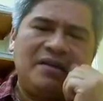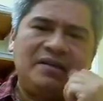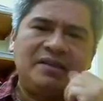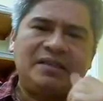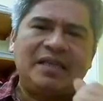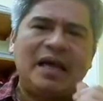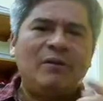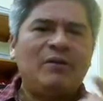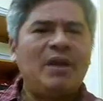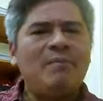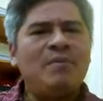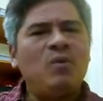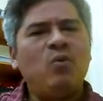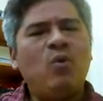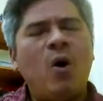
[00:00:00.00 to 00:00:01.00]
Sound
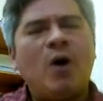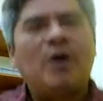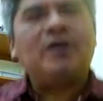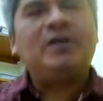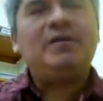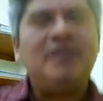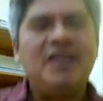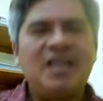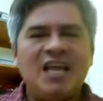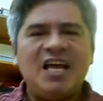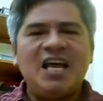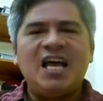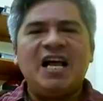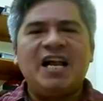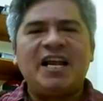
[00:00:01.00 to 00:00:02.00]
number 1,
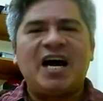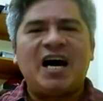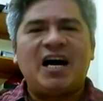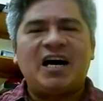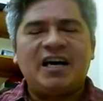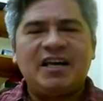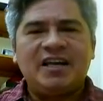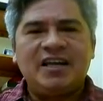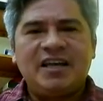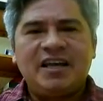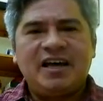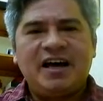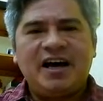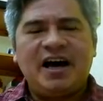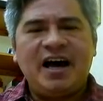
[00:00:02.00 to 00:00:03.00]
ra.
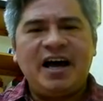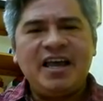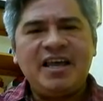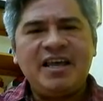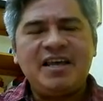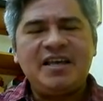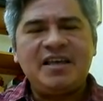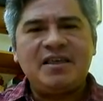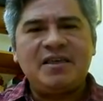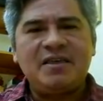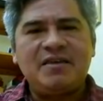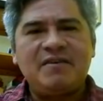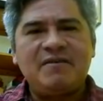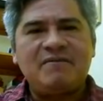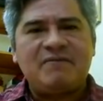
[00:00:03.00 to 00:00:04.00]
I
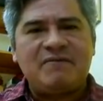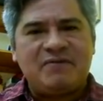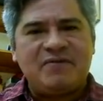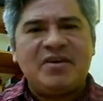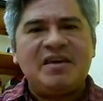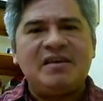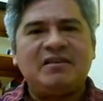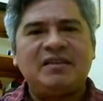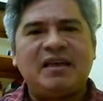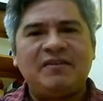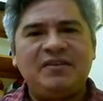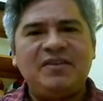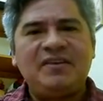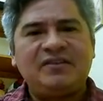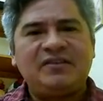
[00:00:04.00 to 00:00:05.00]
feel
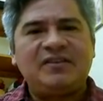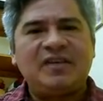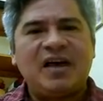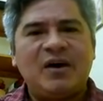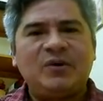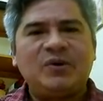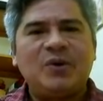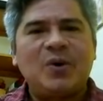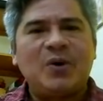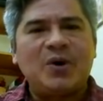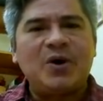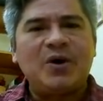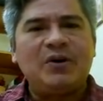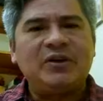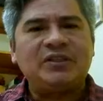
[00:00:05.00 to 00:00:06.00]
that this sound
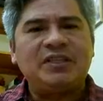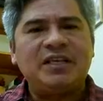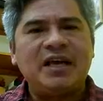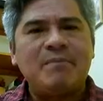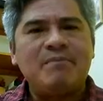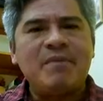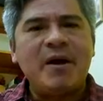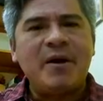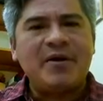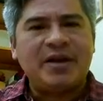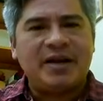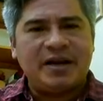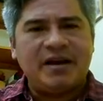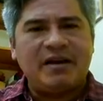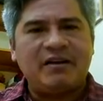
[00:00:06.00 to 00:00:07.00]
occurs in
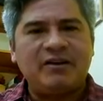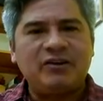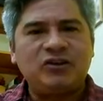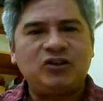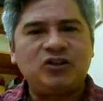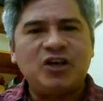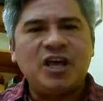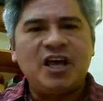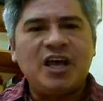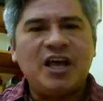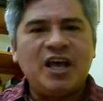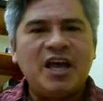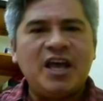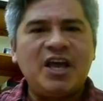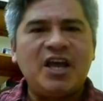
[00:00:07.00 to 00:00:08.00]
American English.
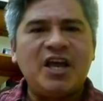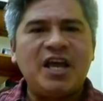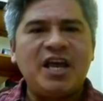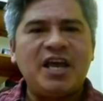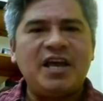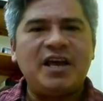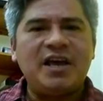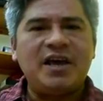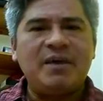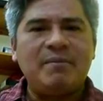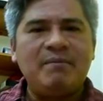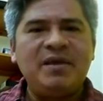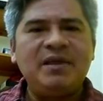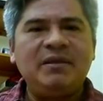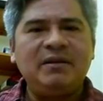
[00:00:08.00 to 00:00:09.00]

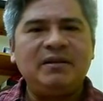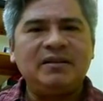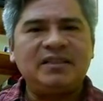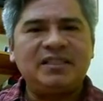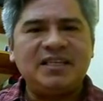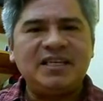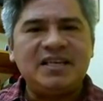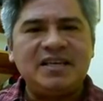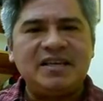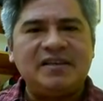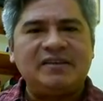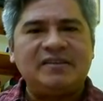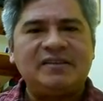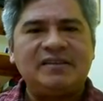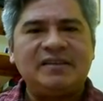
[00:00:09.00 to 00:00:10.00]
Middle
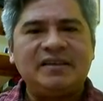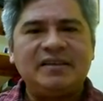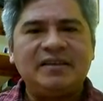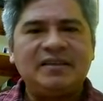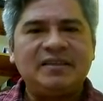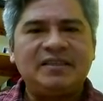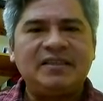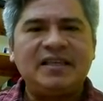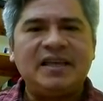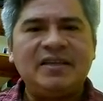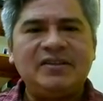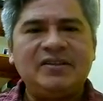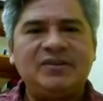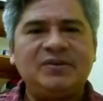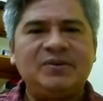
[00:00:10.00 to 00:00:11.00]
T's
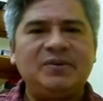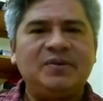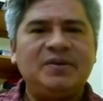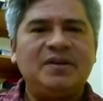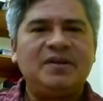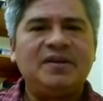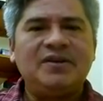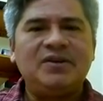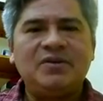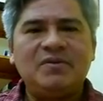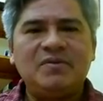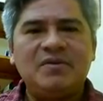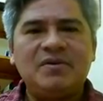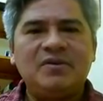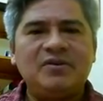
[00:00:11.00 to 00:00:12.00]
tend to
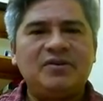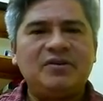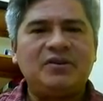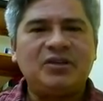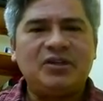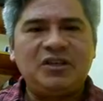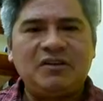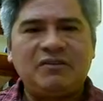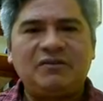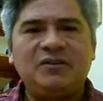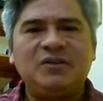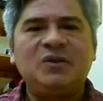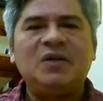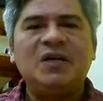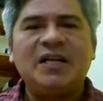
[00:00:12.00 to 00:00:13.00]

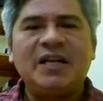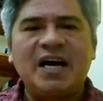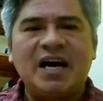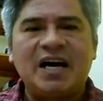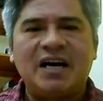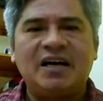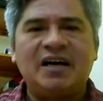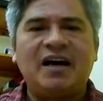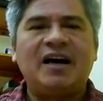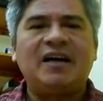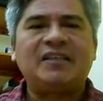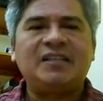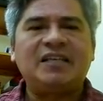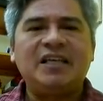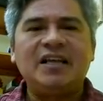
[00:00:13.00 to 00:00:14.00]
shift to ra,
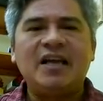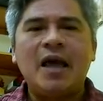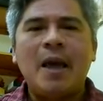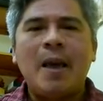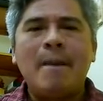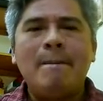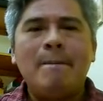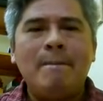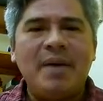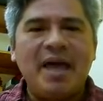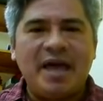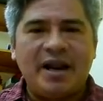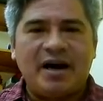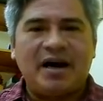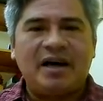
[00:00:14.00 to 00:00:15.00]
as in
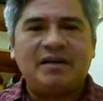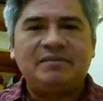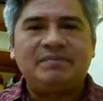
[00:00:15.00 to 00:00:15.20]
better.